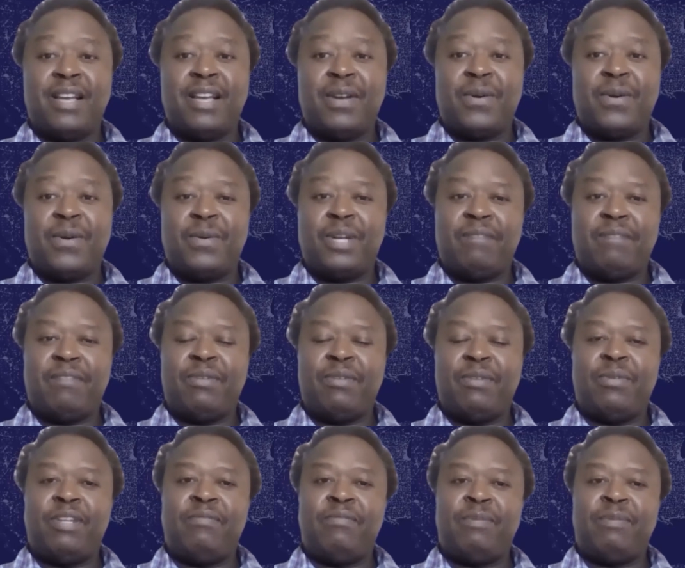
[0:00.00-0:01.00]
Good
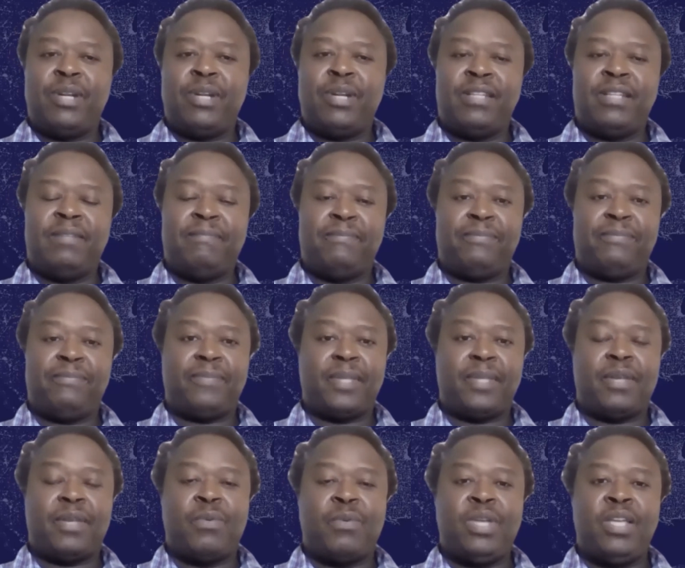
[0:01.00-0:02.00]
afternoon, everybody.
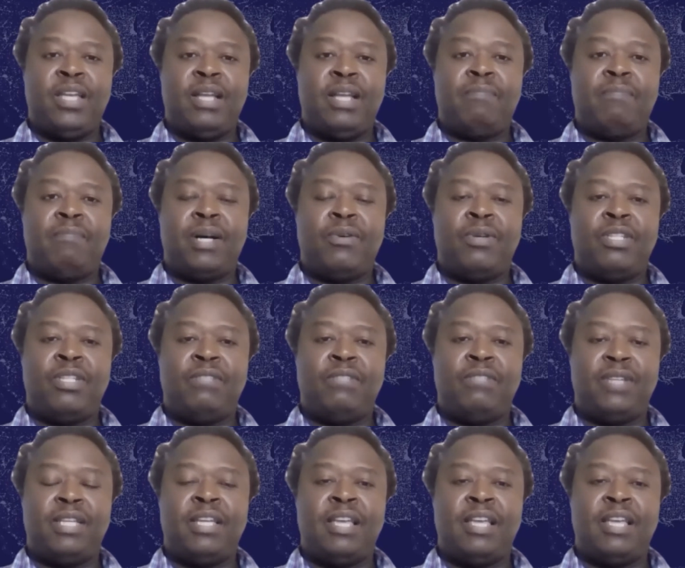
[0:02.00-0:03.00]
We at
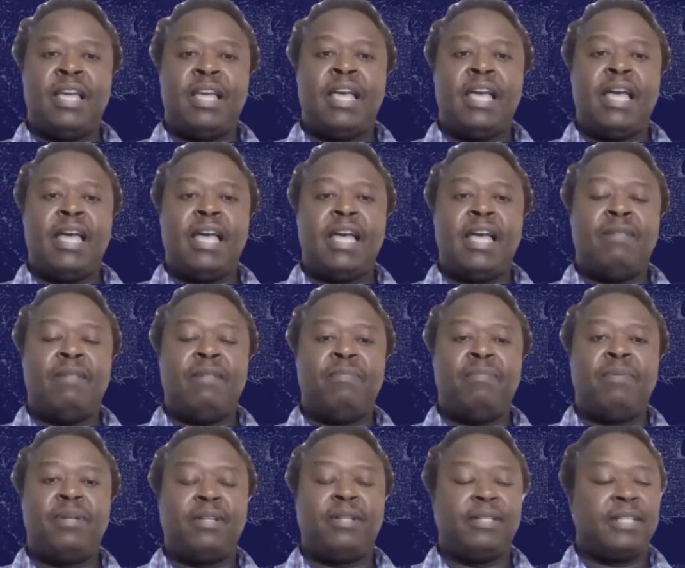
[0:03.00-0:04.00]
PowerHV help
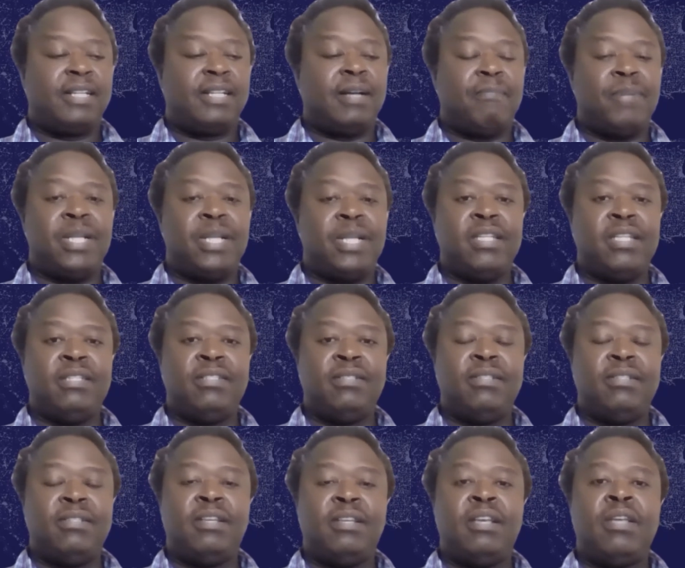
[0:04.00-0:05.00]
companies
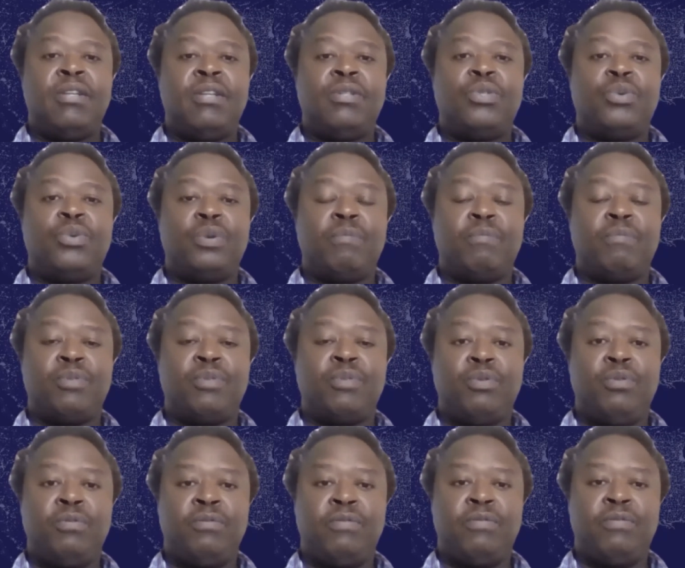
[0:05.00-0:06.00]
to
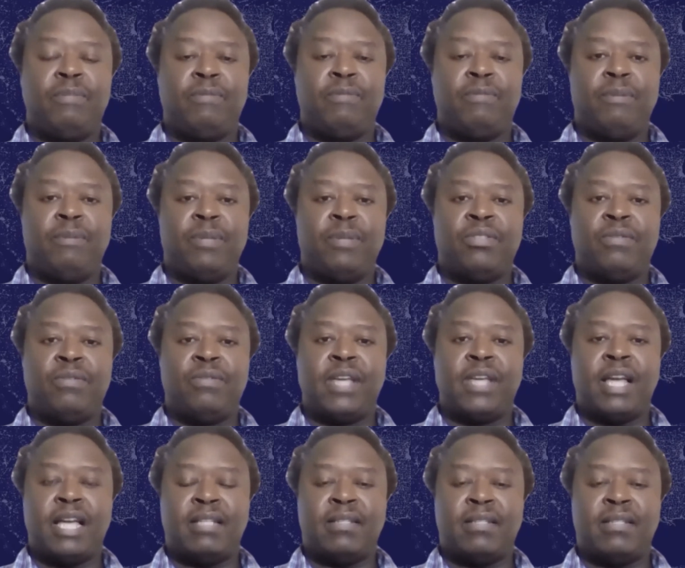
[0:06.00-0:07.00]
improve the performance of
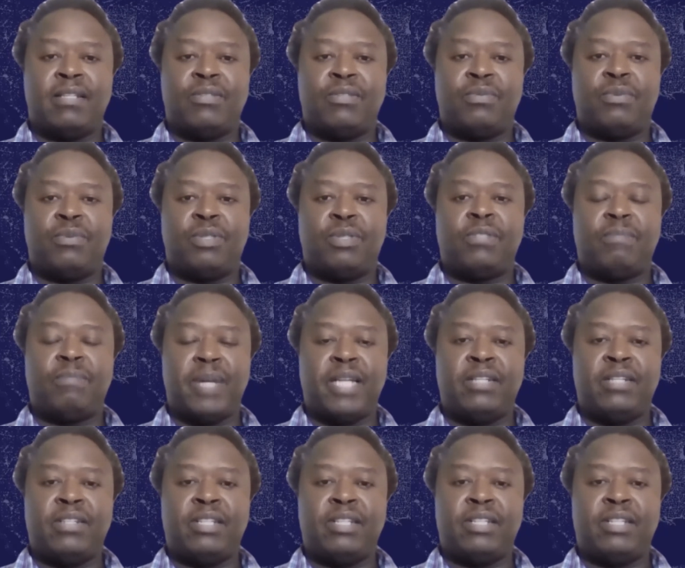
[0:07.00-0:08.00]
their assets with
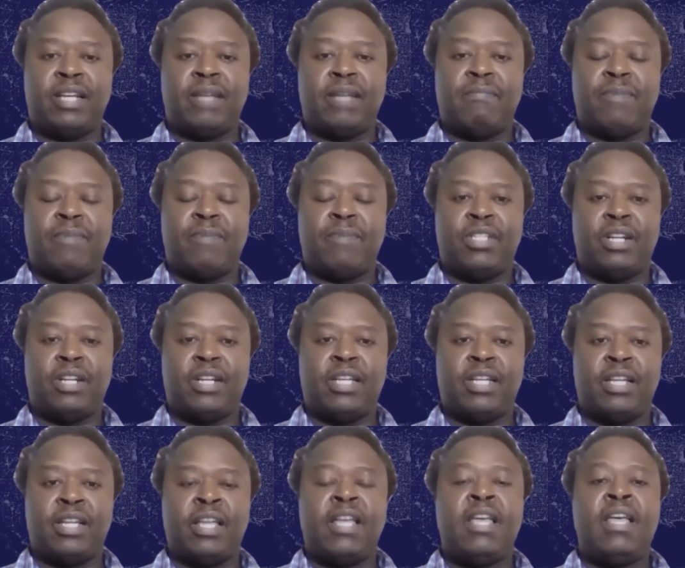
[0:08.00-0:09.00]
smart real-time
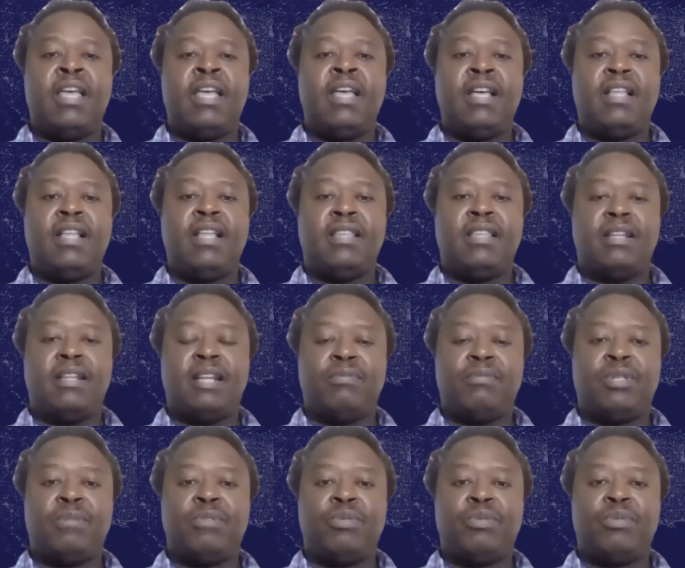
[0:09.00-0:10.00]
monitoring that helps
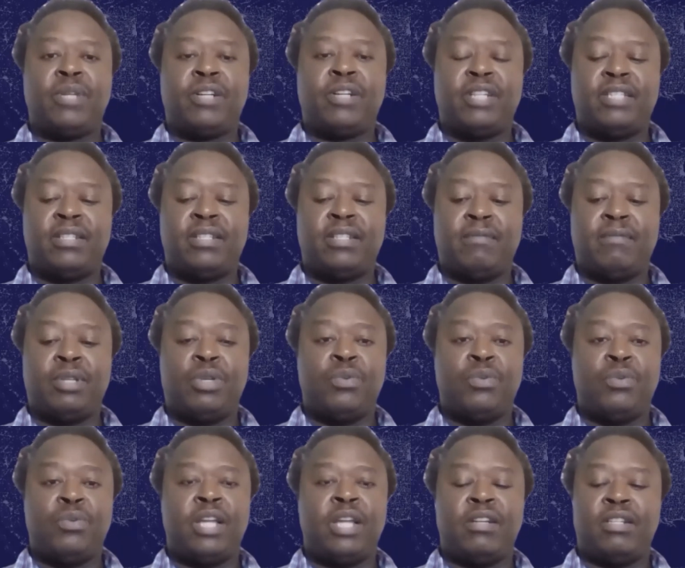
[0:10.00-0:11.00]
them to increase revenue
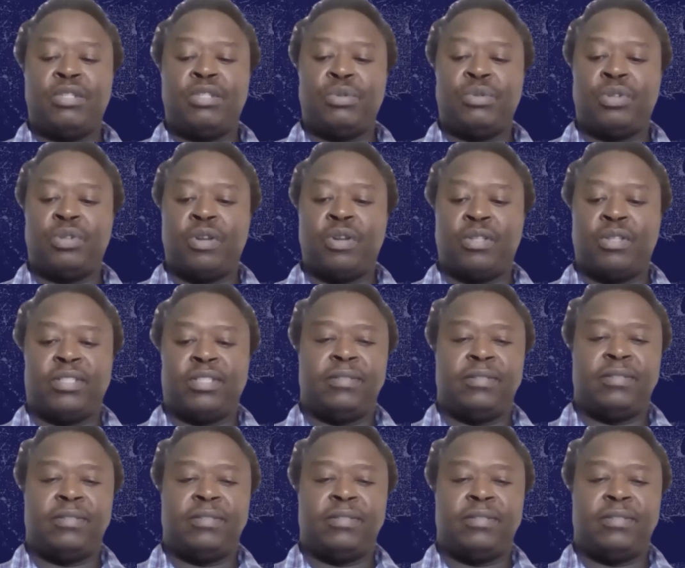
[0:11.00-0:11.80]
and reduce losses.